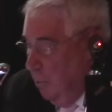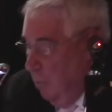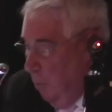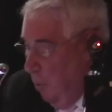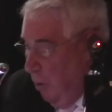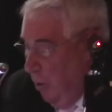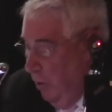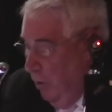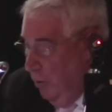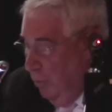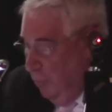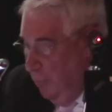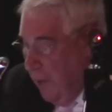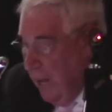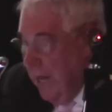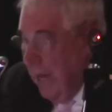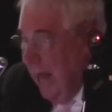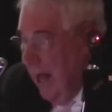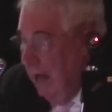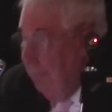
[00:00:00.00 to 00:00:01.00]
at work on
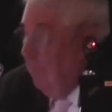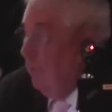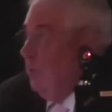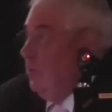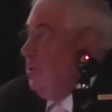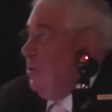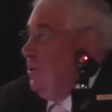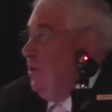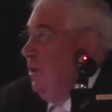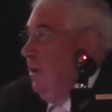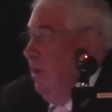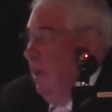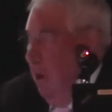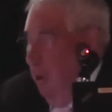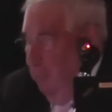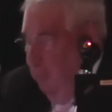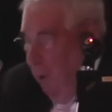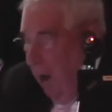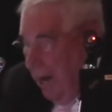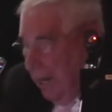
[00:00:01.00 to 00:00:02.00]
3 novels,
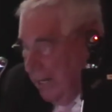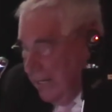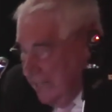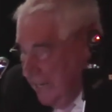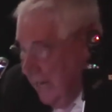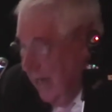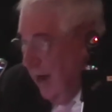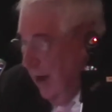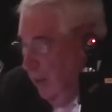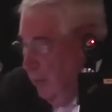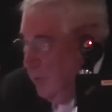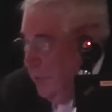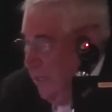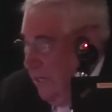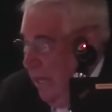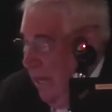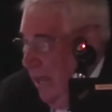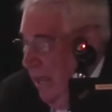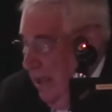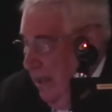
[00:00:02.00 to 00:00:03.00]
writing 10 hours a
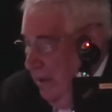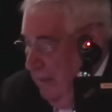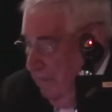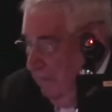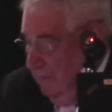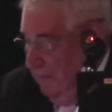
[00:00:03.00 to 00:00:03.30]
day.